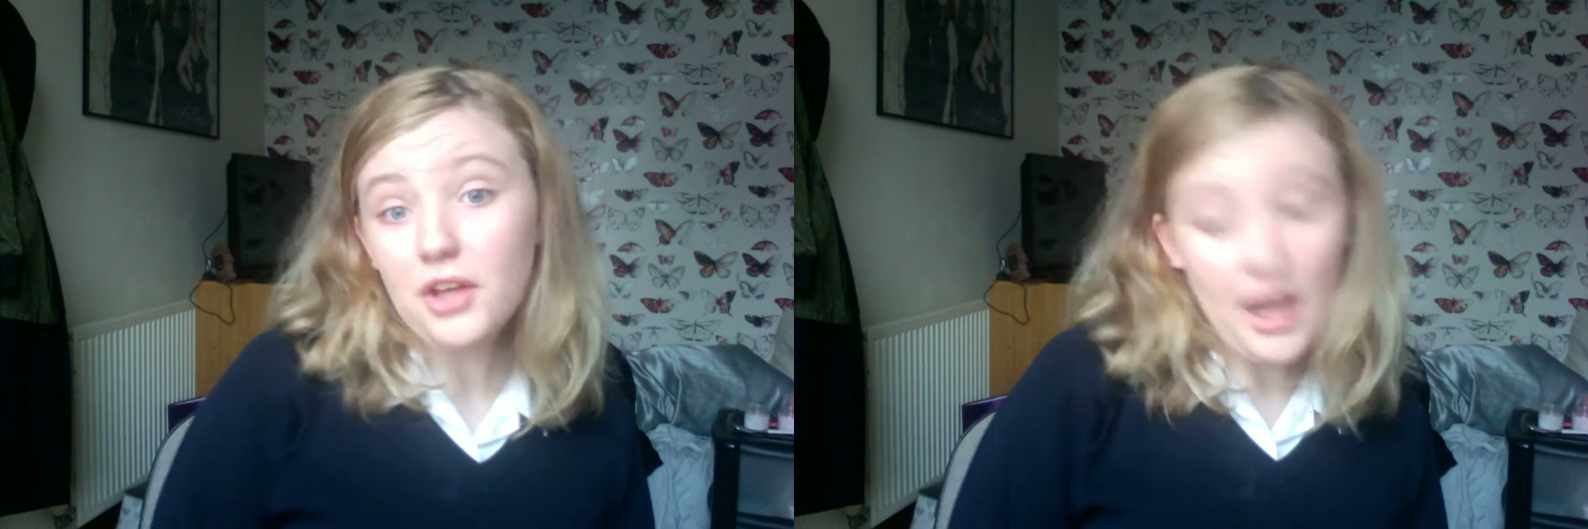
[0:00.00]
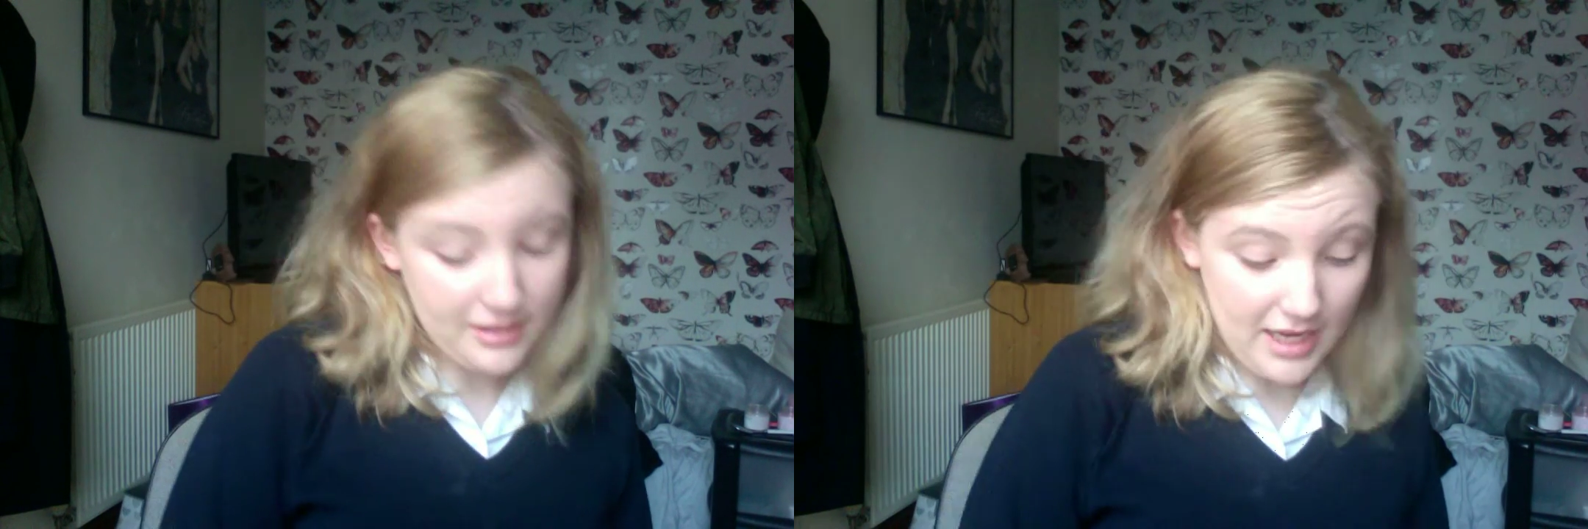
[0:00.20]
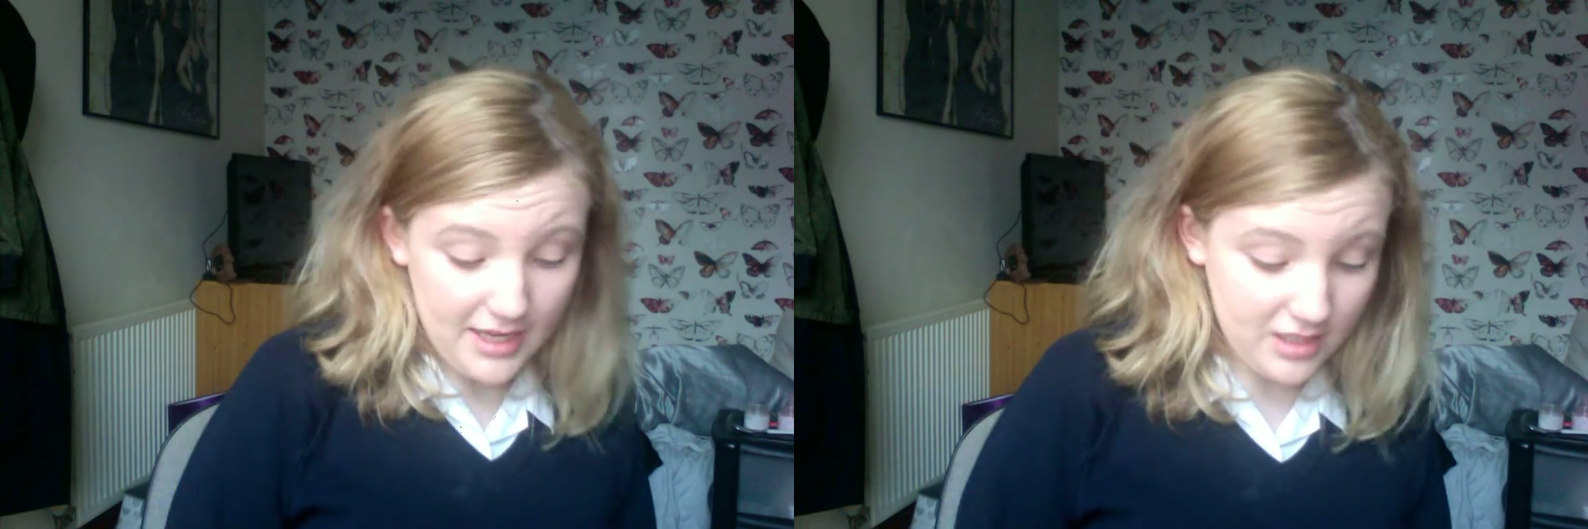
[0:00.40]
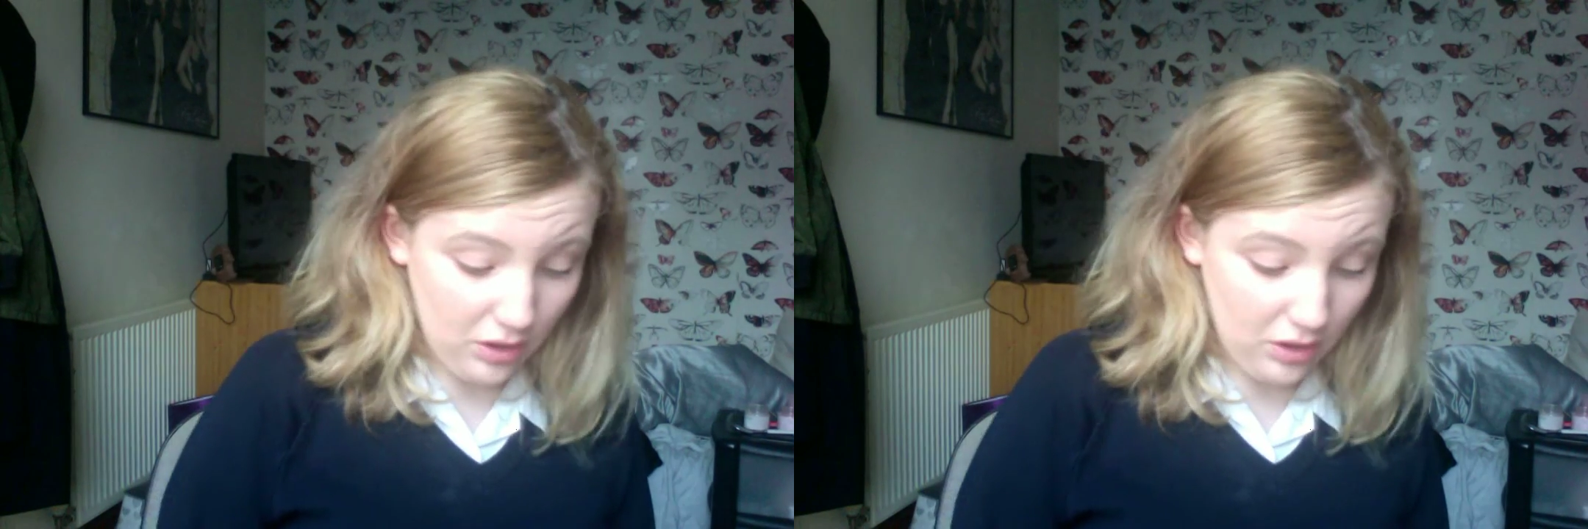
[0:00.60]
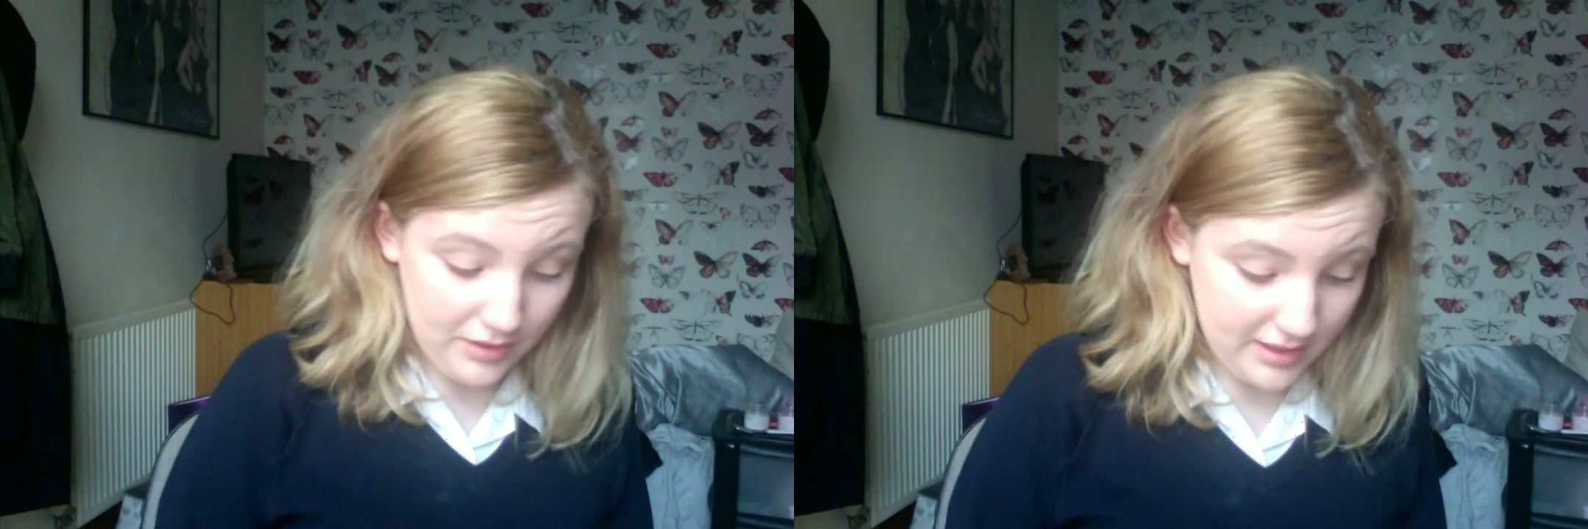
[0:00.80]
know how to edit
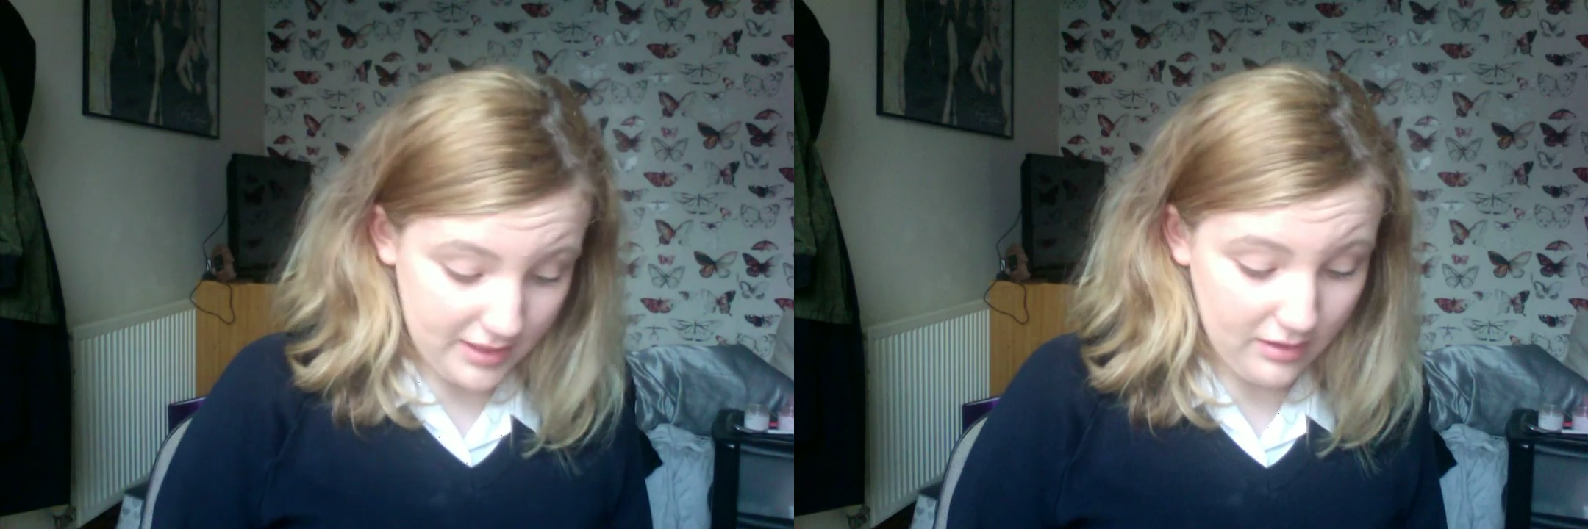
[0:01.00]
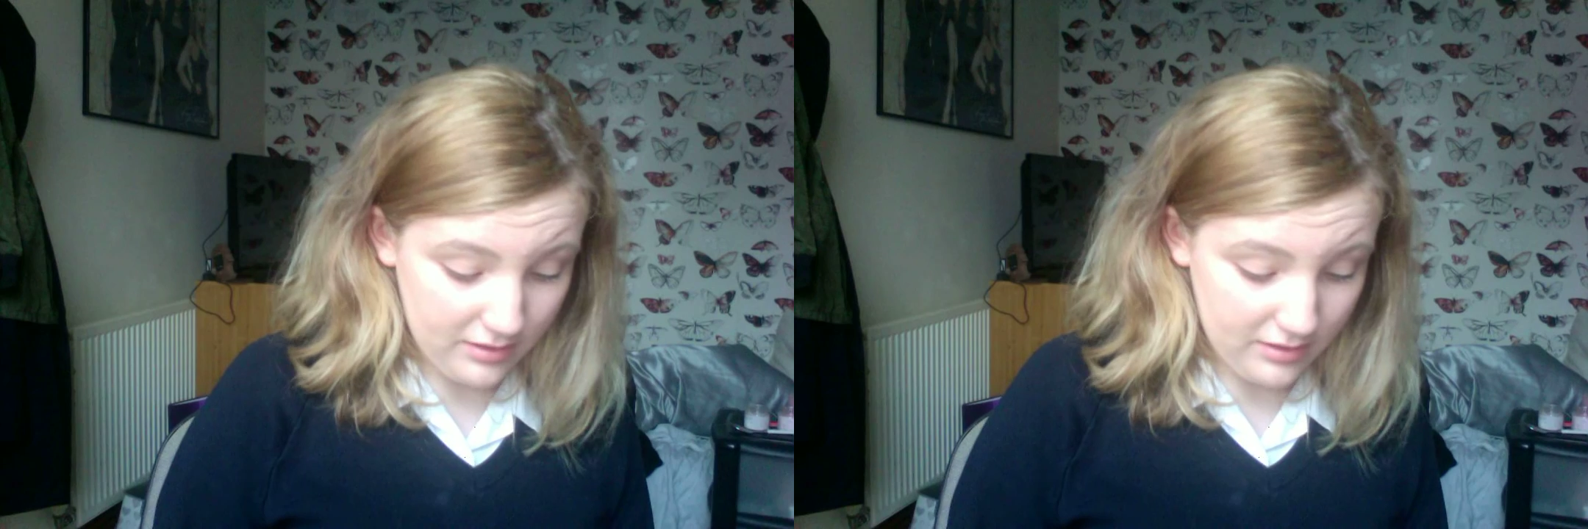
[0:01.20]
on this either,